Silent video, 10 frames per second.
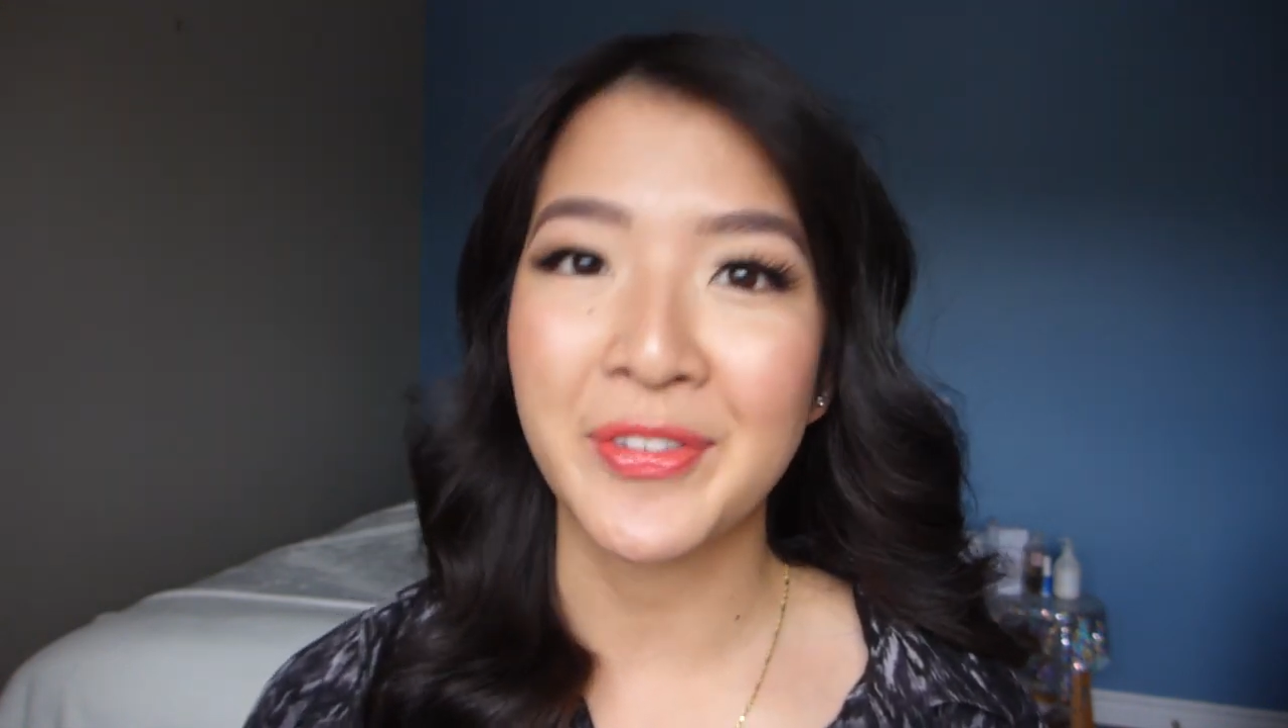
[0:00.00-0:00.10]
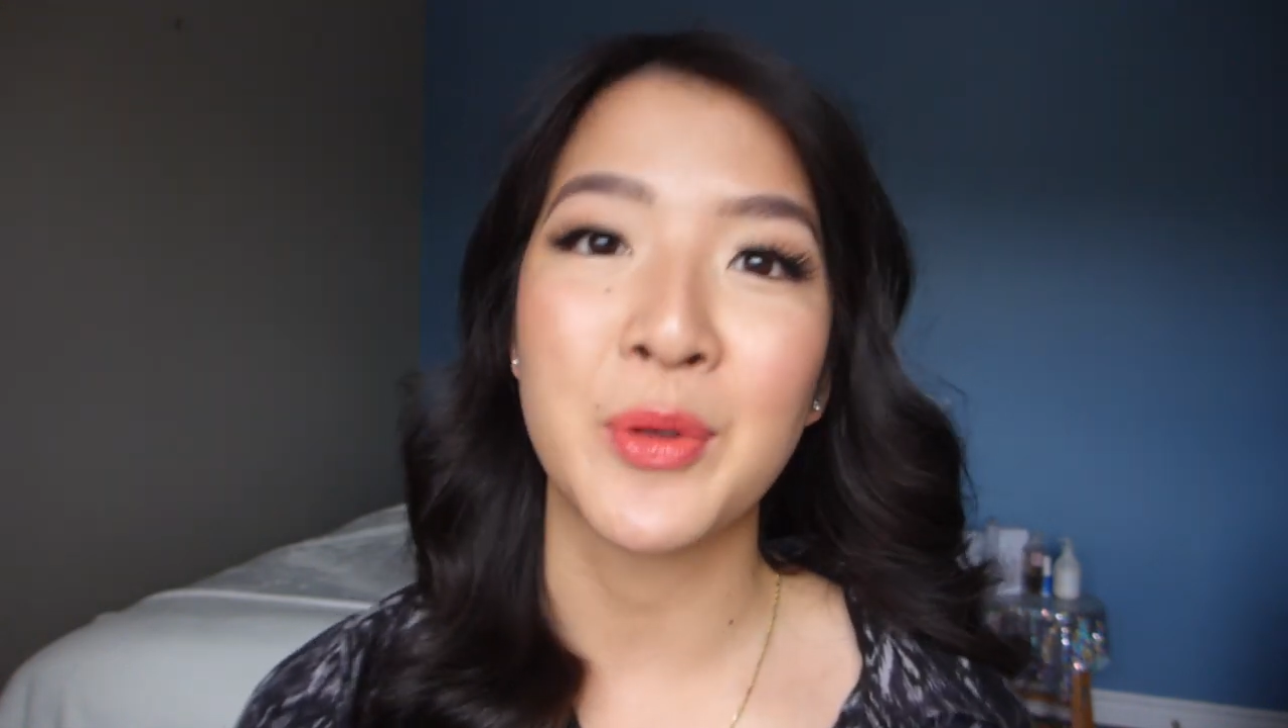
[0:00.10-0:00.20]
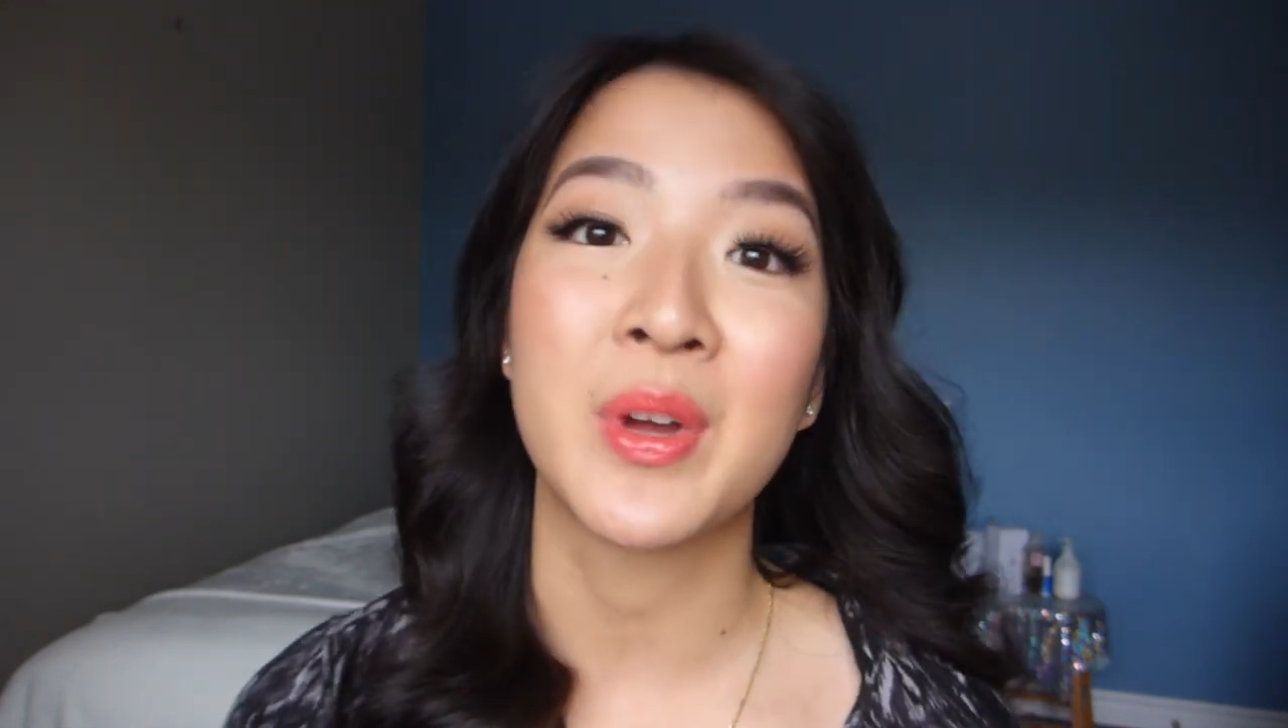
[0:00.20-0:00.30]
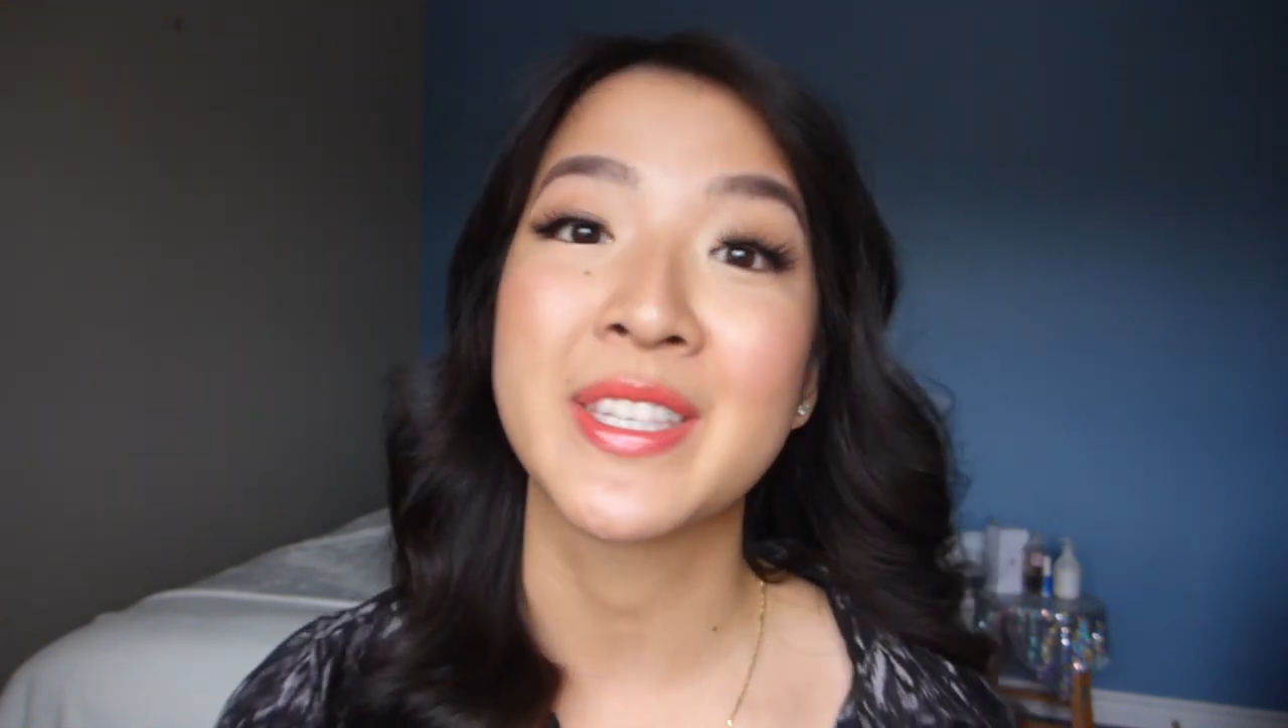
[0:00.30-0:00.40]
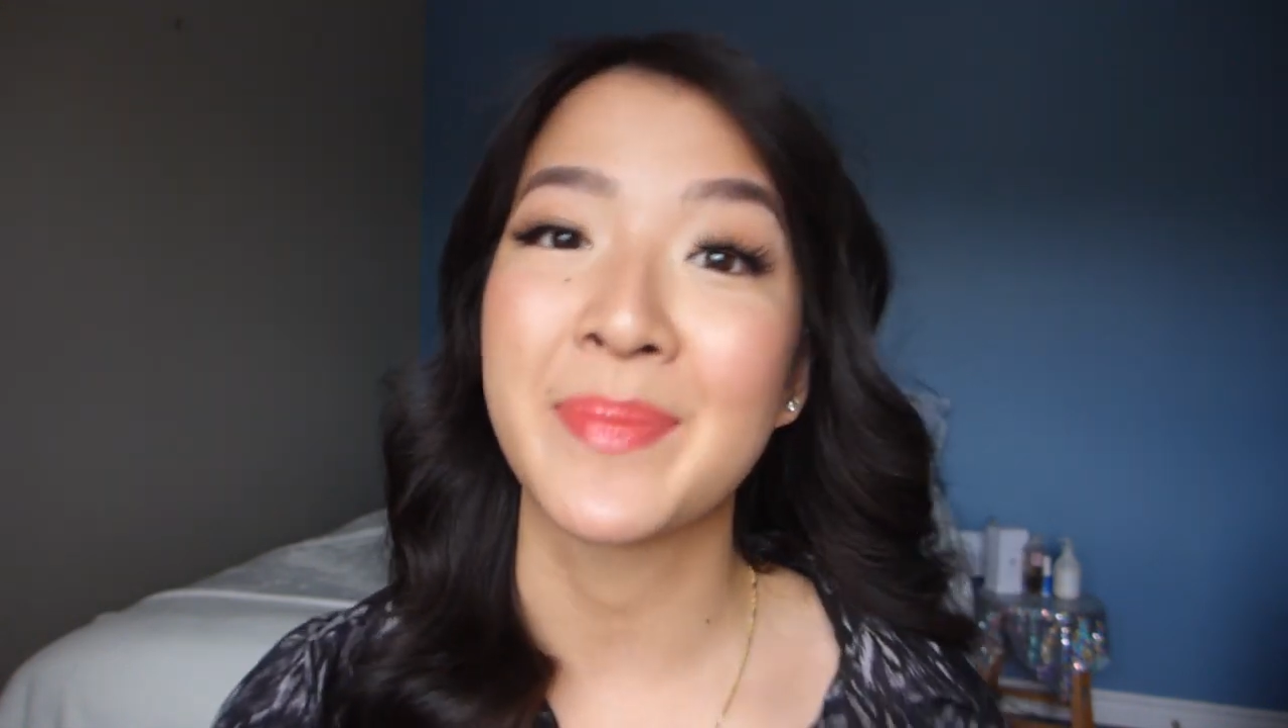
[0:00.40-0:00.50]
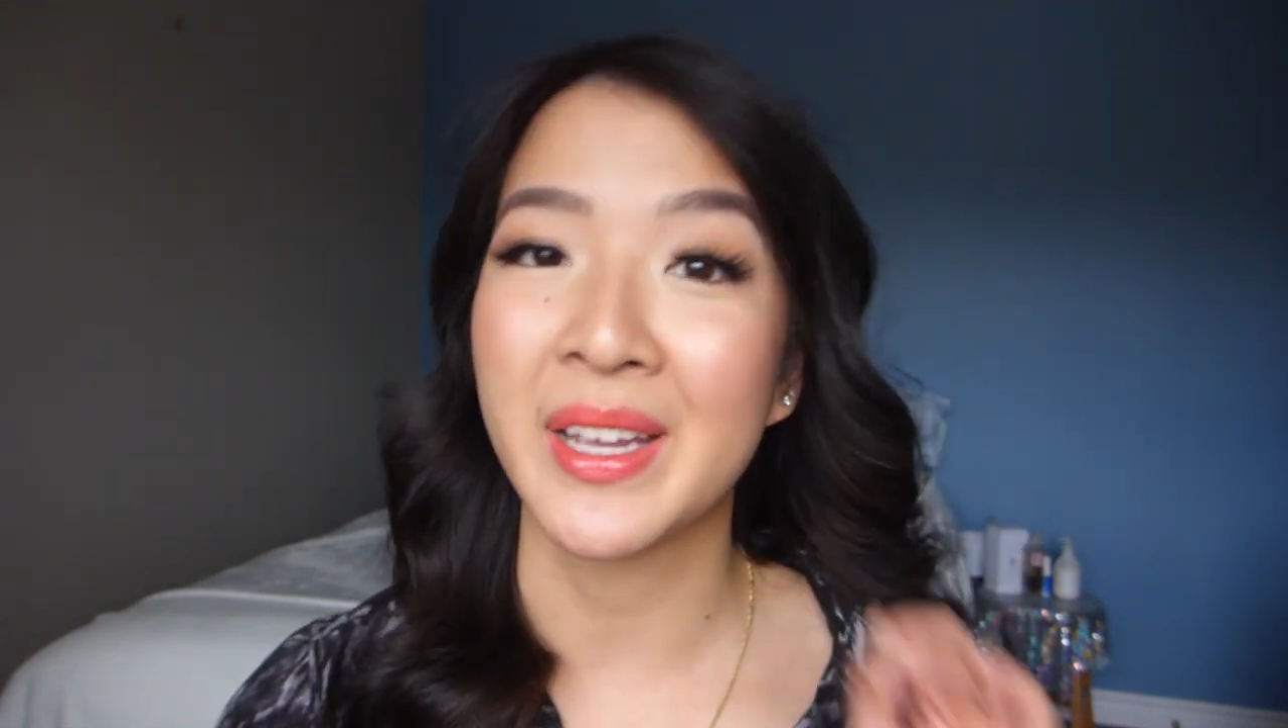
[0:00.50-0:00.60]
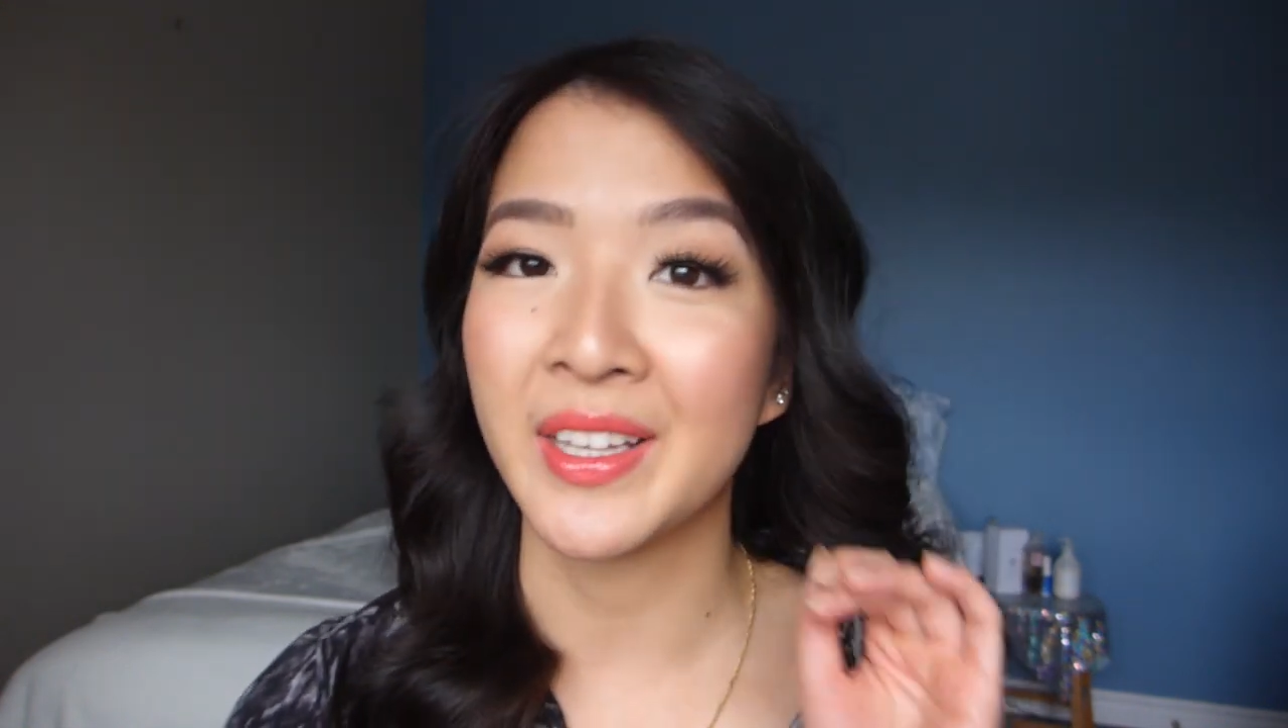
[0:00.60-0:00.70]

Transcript: you want something a